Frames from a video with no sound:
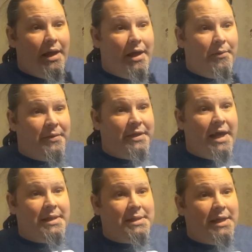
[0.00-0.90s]
And with
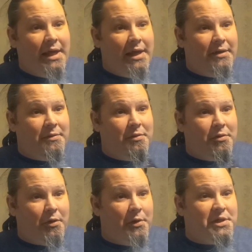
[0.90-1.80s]
that said,
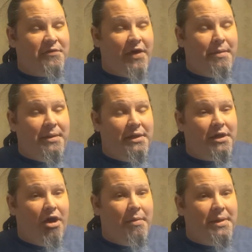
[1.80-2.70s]
crucify me in
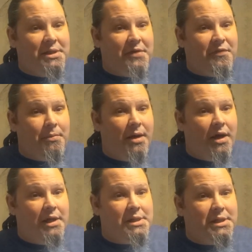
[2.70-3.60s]
the comments if you
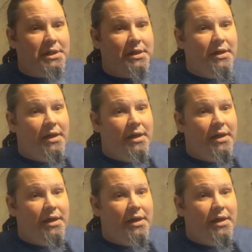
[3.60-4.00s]
must.